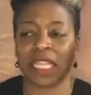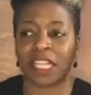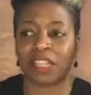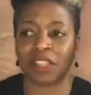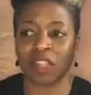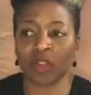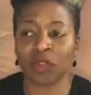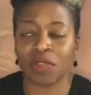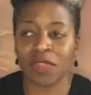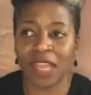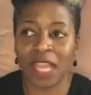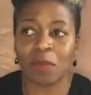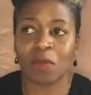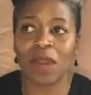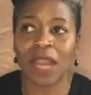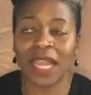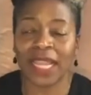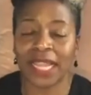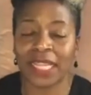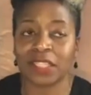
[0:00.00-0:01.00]
And so then
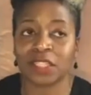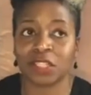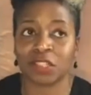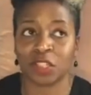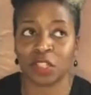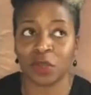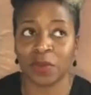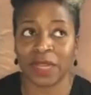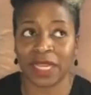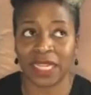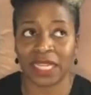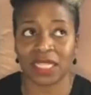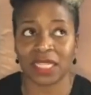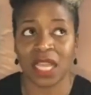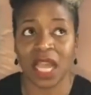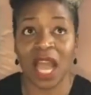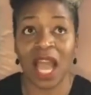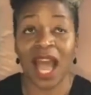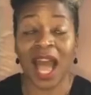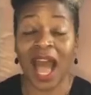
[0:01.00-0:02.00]
what I get to do is
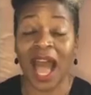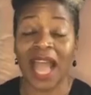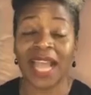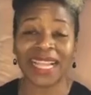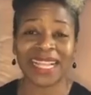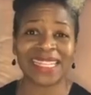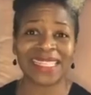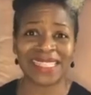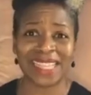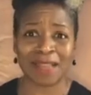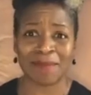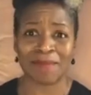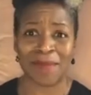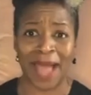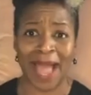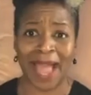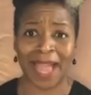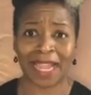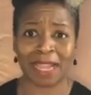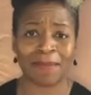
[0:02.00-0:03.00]
I can sit
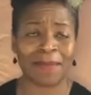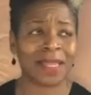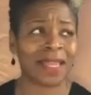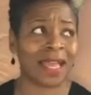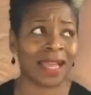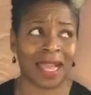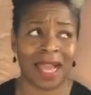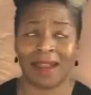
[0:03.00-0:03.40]
back and be like,